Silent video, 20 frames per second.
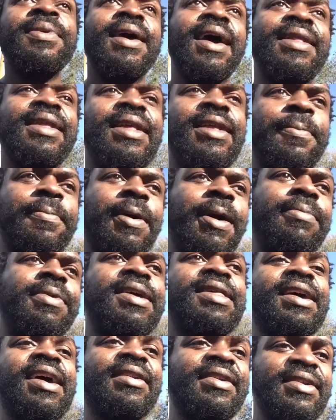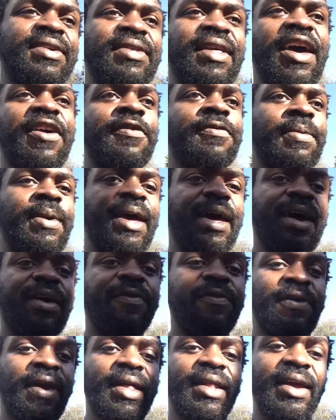and then the public sector, the F B I,
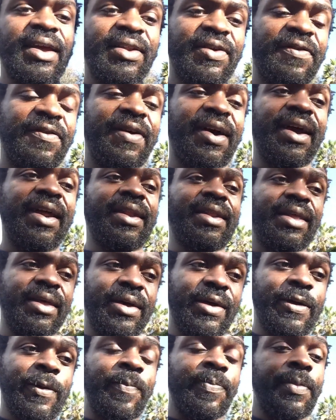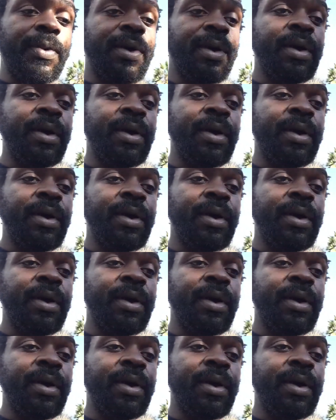failing to find the,